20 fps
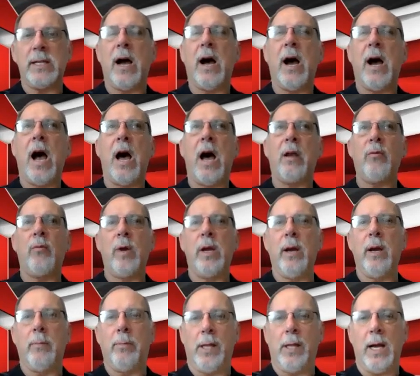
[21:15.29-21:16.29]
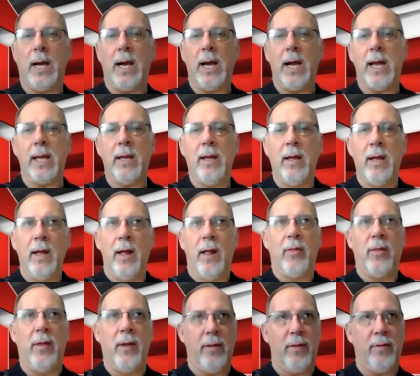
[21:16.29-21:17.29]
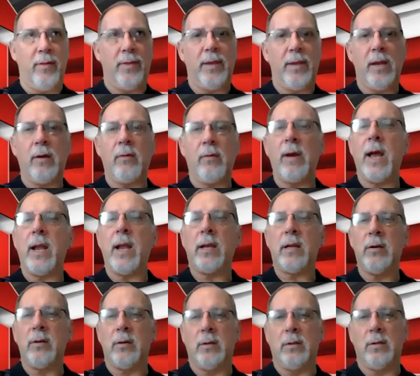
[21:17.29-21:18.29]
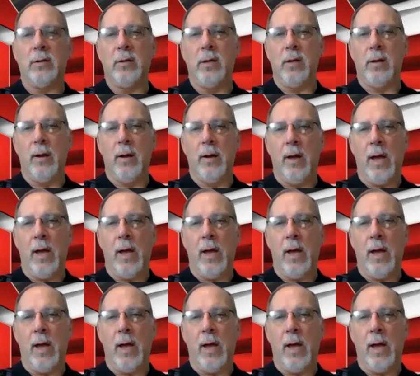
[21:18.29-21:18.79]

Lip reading: Now, how do we apply the theoretical